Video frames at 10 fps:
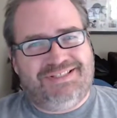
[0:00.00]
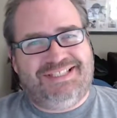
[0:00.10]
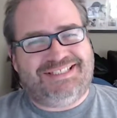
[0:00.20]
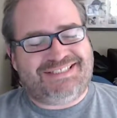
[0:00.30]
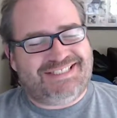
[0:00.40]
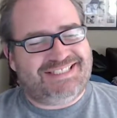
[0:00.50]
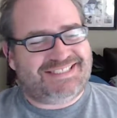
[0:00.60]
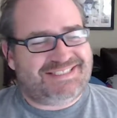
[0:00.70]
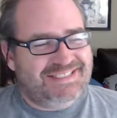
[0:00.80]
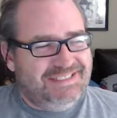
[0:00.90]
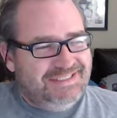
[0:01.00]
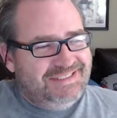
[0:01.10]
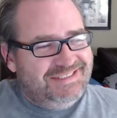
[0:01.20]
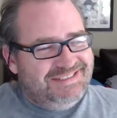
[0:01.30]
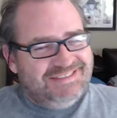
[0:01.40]
it's this
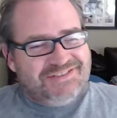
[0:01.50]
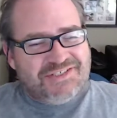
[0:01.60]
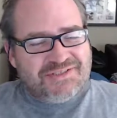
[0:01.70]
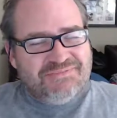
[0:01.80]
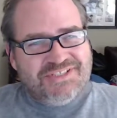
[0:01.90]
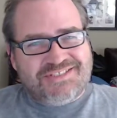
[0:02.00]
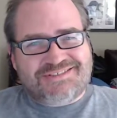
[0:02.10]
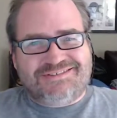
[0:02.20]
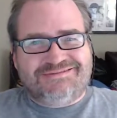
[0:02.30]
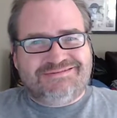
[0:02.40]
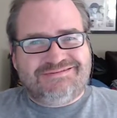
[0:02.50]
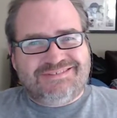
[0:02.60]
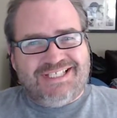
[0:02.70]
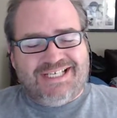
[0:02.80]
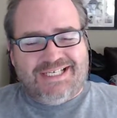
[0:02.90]
circumcision.
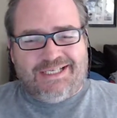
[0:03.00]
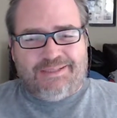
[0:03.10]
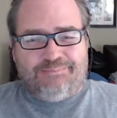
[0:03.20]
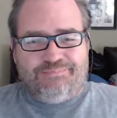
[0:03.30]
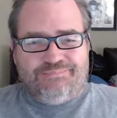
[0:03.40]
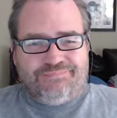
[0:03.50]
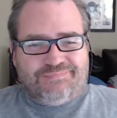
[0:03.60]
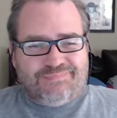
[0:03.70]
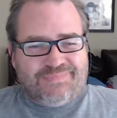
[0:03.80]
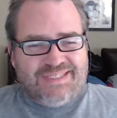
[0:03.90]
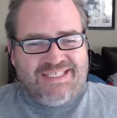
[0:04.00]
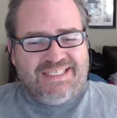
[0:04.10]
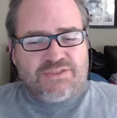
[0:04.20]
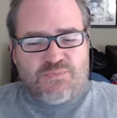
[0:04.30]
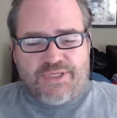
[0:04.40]
Um,
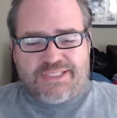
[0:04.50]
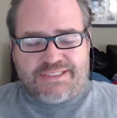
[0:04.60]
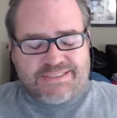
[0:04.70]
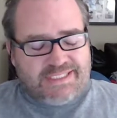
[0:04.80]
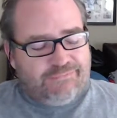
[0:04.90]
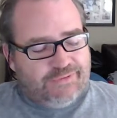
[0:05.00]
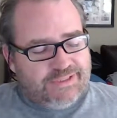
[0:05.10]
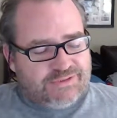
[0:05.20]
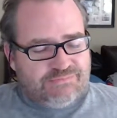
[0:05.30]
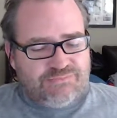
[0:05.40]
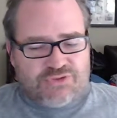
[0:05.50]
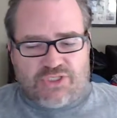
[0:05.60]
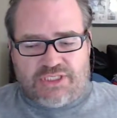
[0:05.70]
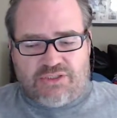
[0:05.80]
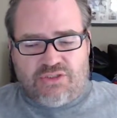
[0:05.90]
it's weird. There's definitely some
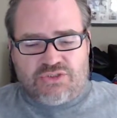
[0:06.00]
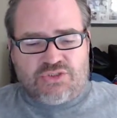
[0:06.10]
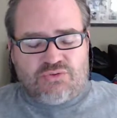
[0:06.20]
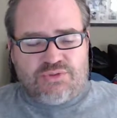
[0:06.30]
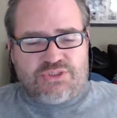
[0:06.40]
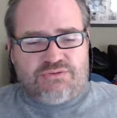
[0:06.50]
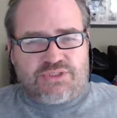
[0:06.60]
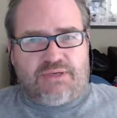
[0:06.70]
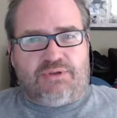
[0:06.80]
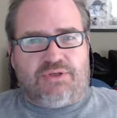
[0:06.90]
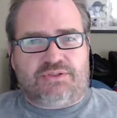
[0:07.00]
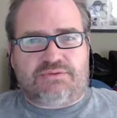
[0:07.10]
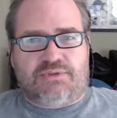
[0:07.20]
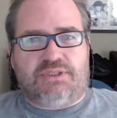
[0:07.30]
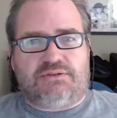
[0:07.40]
psychological issues going on as
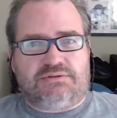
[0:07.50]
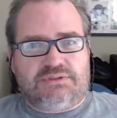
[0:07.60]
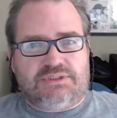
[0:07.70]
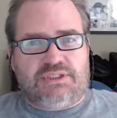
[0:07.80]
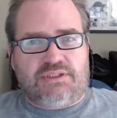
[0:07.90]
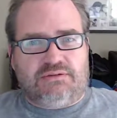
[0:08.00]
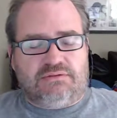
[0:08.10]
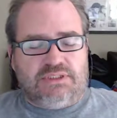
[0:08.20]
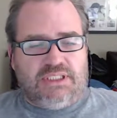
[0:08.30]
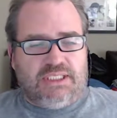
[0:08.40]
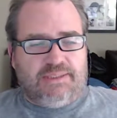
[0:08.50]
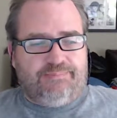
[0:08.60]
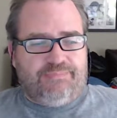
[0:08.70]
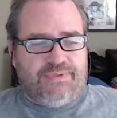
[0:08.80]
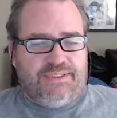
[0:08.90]
well. You know,
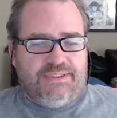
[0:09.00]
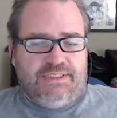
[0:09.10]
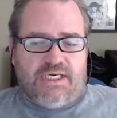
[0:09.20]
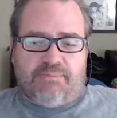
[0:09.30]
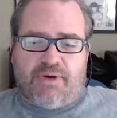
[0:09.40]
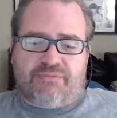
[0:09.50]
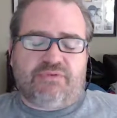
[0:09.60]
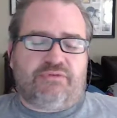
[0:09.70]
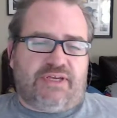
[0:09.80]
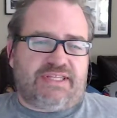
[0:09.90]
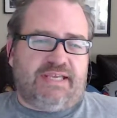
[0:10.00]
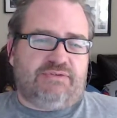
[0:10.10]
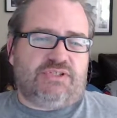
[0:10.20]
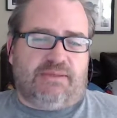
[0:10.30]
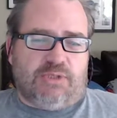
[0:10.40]
um, apart from the fact that every
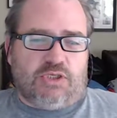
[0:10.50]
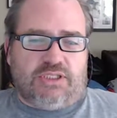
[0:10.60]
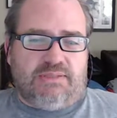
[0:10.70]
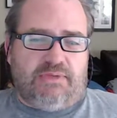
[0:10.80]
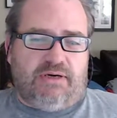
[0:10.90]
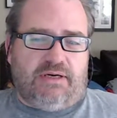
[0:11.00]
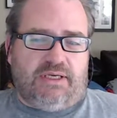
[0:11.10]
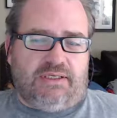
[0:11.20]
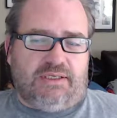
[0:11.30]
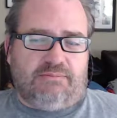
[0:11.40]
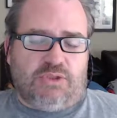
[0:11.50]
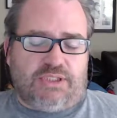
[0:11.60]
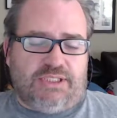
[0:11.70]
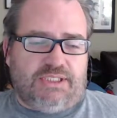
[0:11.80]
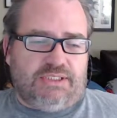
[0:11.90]
time I look in the mirror, I'm
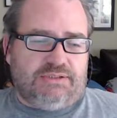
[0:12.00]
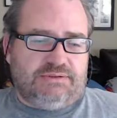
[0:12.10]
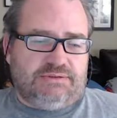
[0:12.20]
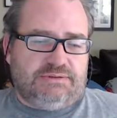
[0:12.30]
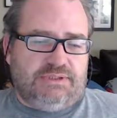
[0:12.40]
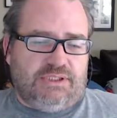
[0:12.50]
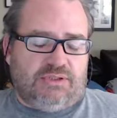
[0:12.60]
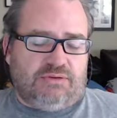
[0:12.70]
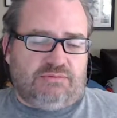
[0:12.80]
looking at, you know,